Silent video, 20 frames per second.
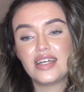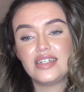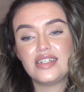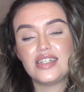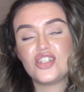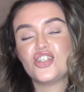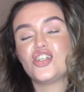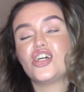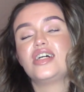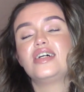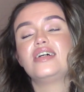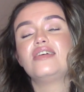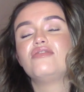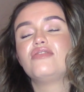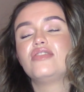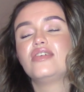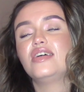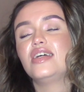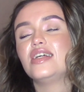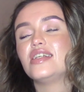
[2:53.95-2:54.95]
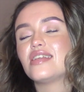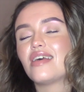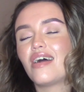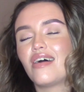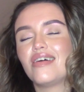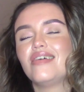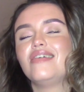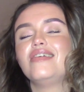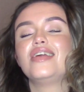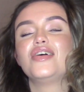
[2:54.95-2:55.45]
deserve its
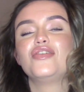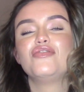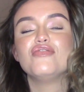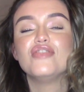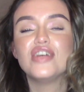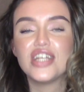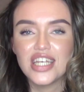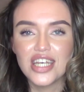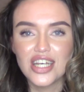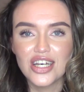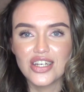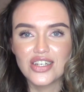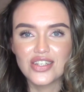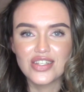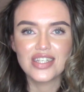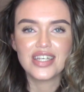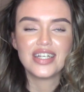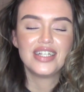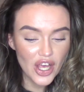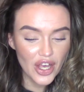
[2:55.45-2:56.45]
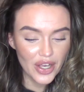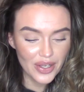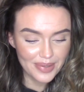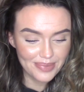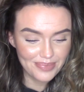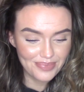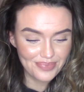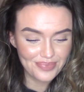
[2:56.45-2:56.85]
own videos. So,